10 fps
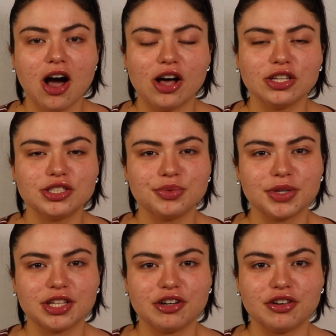Also
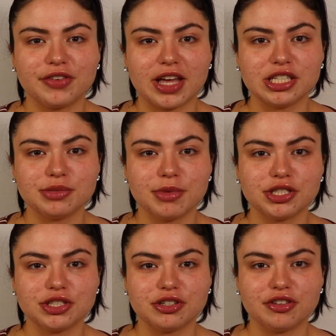ring the notification bell
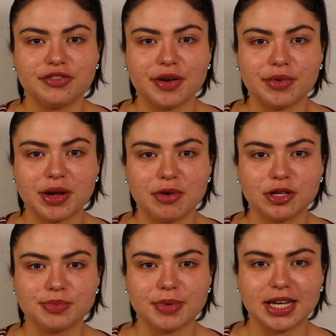so you're notified when I
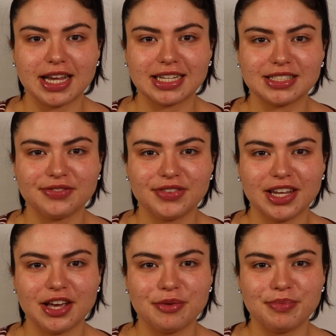post my next video.